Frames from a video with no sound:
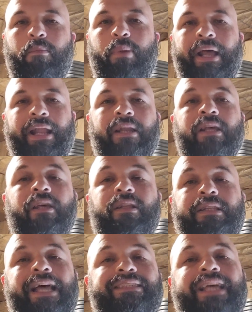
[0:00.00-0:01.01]
but
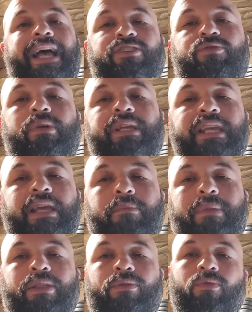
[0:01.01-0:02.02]
that's actually
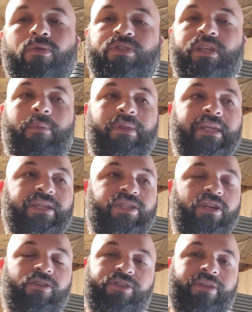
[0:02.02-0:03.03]
getting me through some of
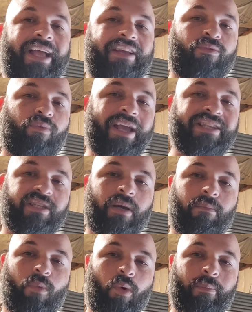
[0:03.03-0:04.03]
this year so that I can raise
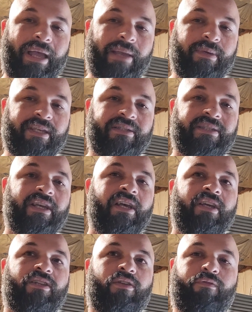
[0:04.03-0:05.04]
up more babies
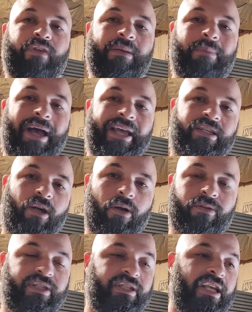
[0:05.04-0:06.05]
to feed my
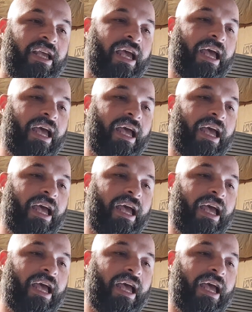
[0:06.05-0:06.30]
adults.